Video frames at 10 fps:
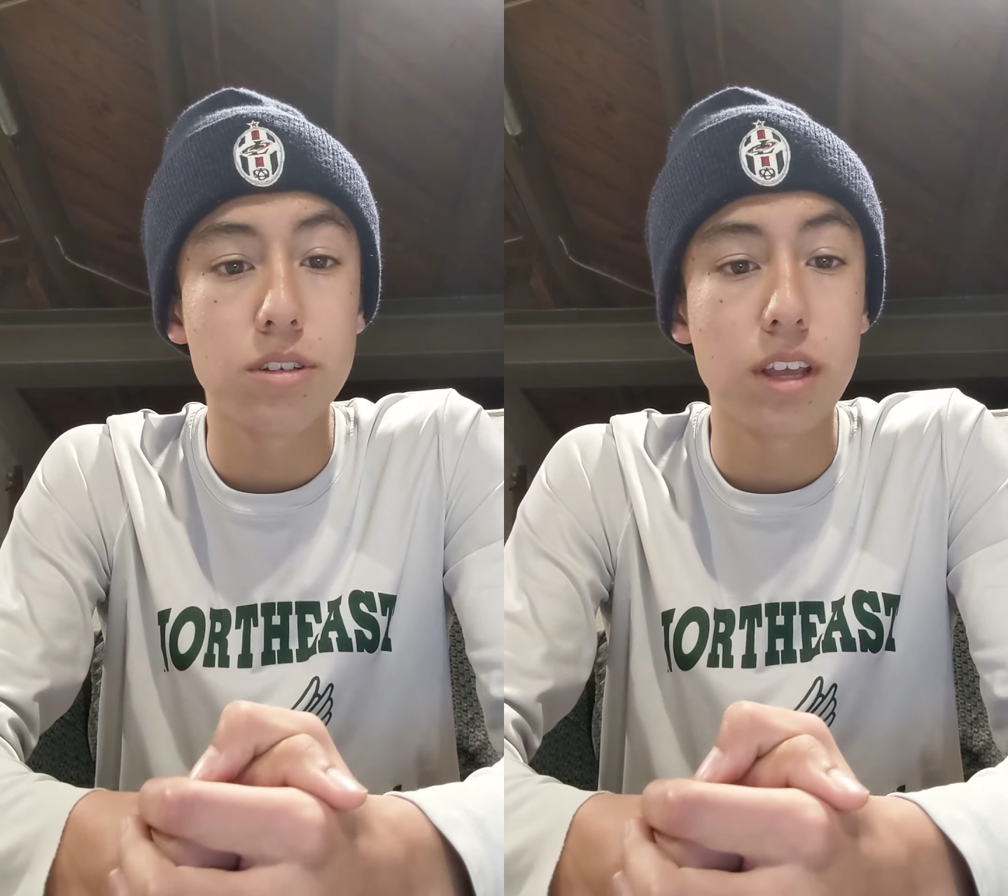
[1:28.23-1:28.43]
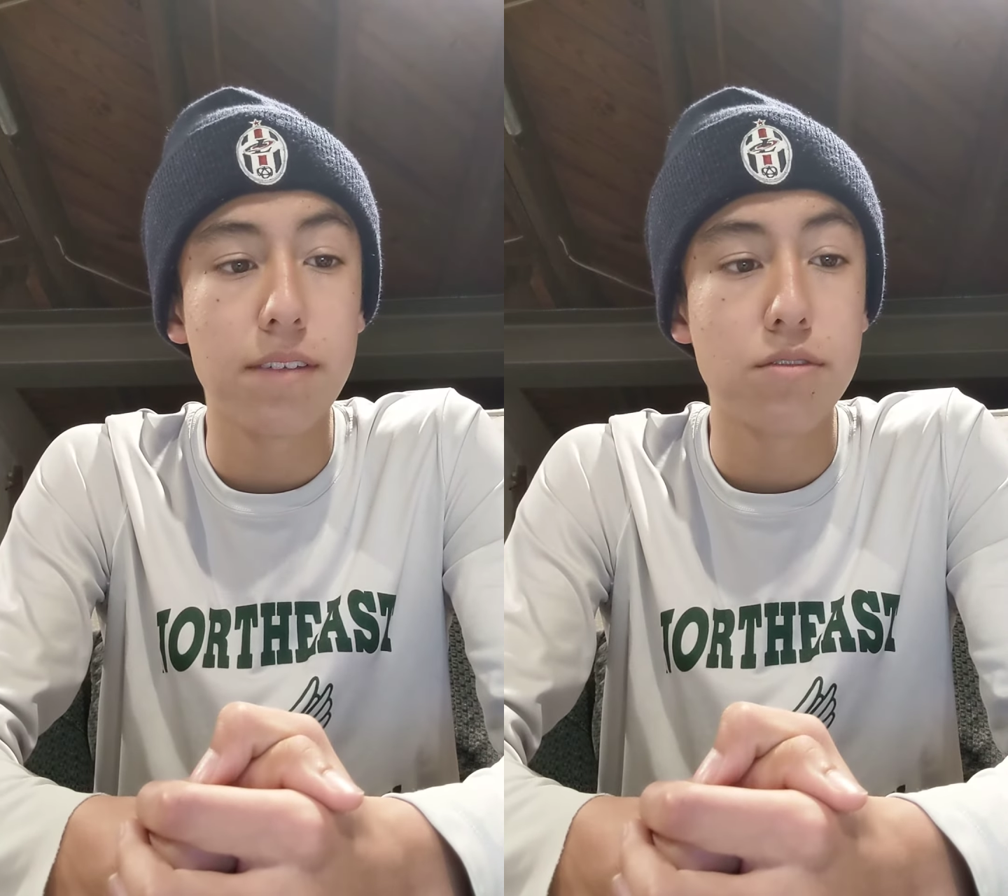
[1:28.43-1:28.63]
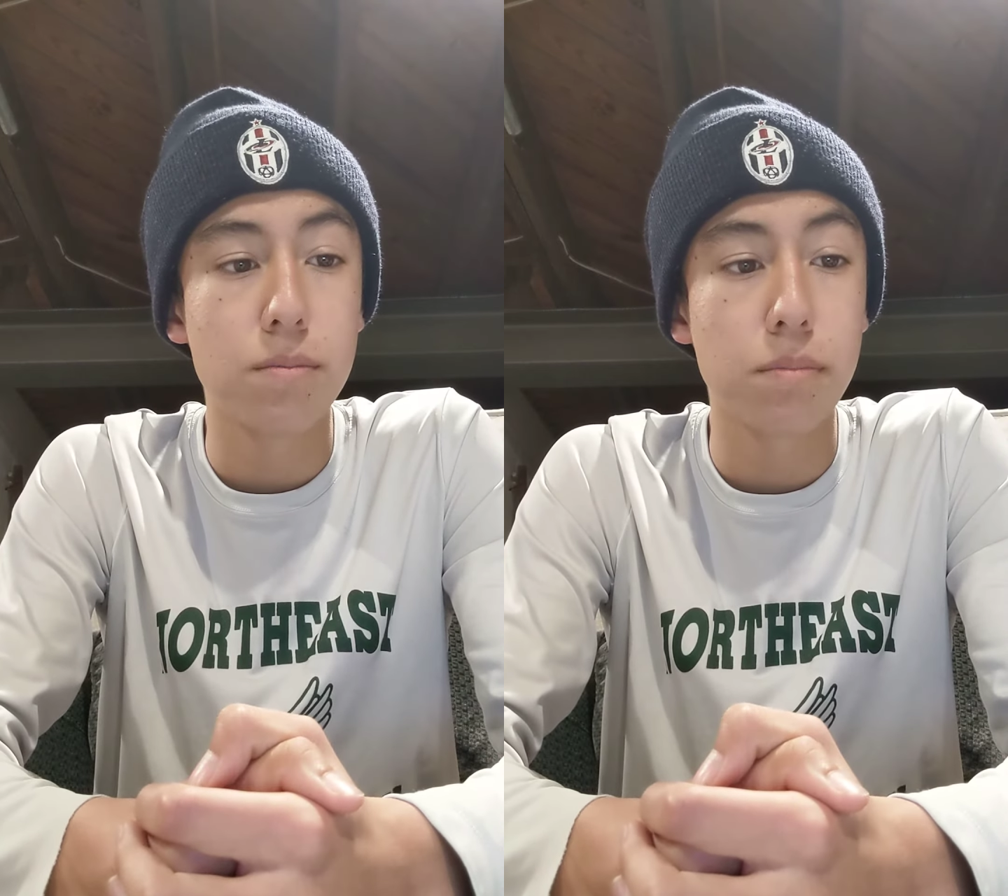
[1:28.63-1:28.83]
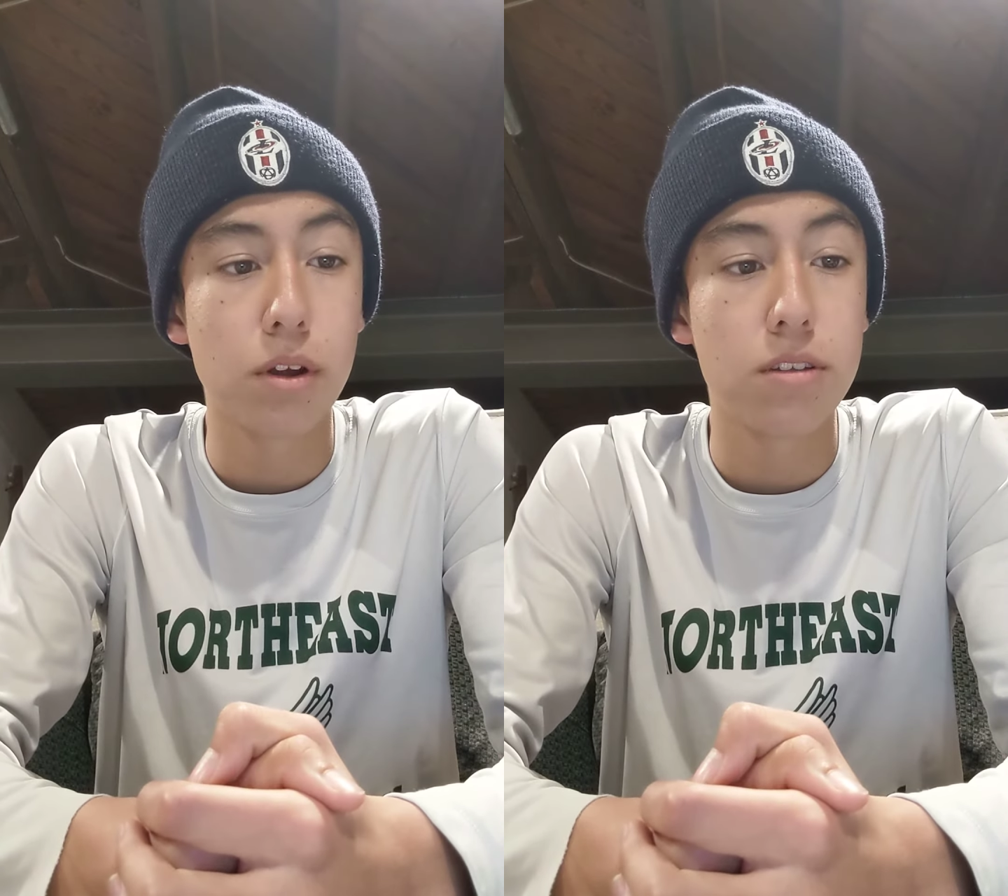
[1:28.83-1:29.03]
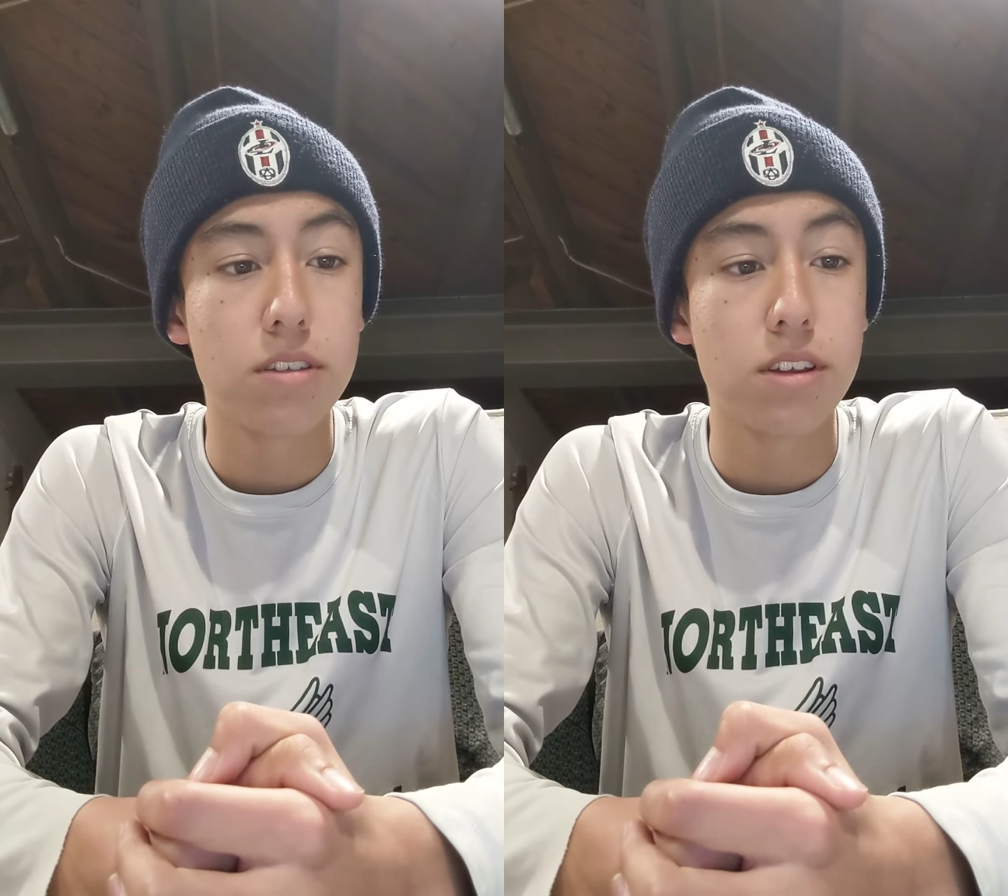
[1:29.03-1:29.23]
slaves from
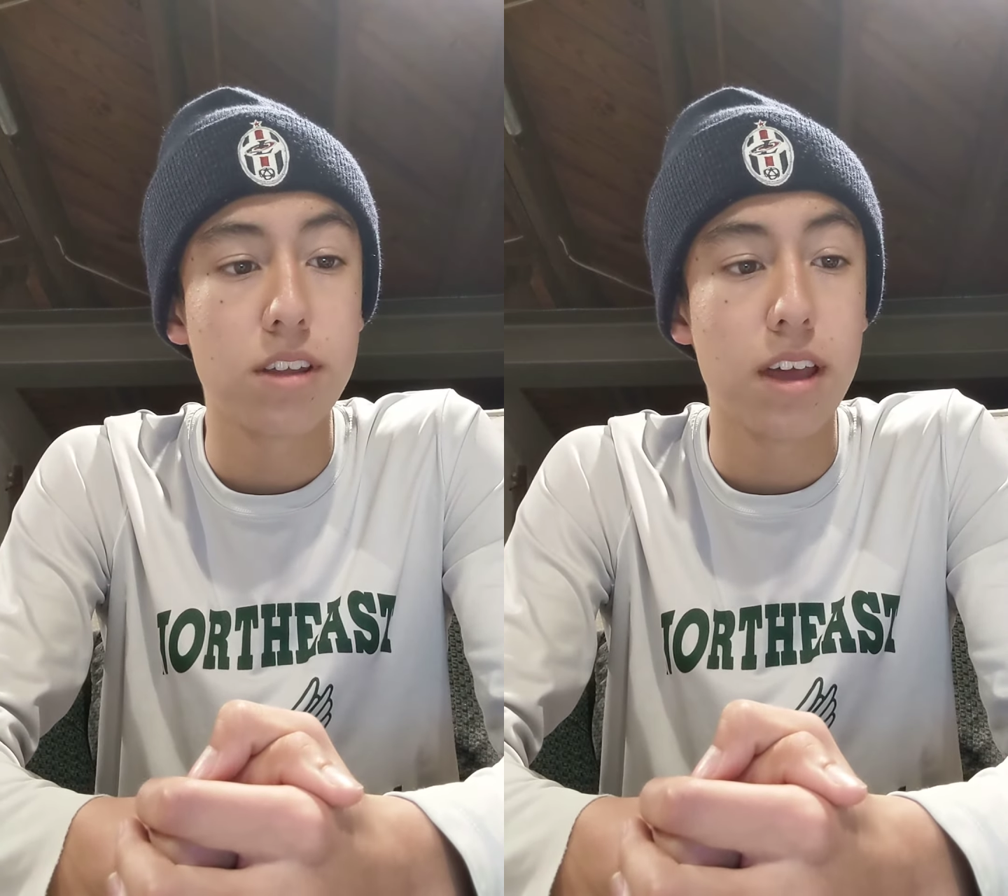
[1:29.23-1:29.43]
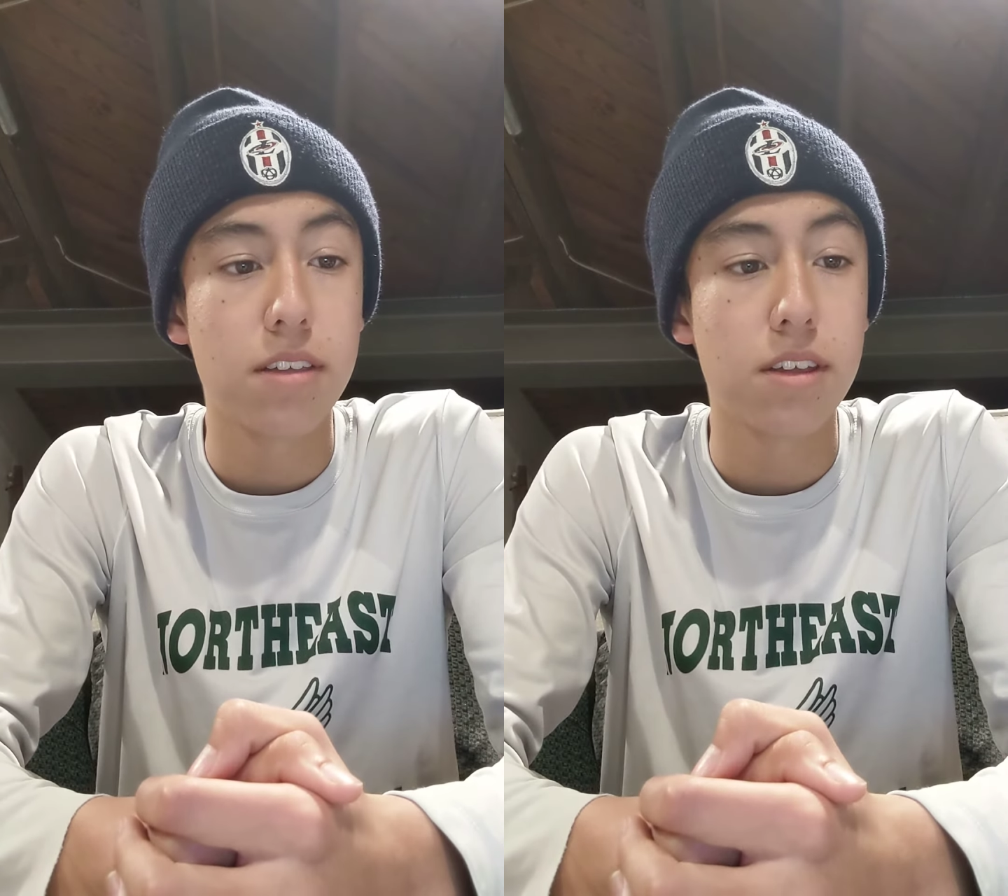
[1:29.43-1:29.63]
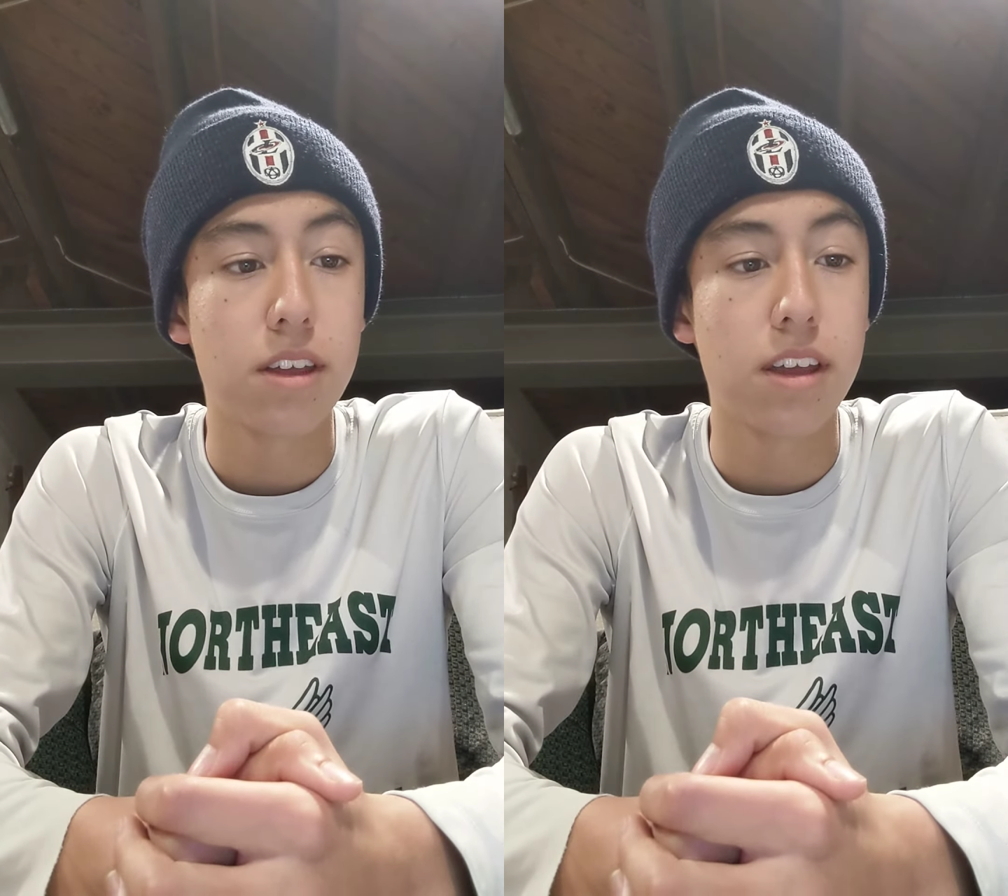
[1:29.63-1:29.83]
birth to death,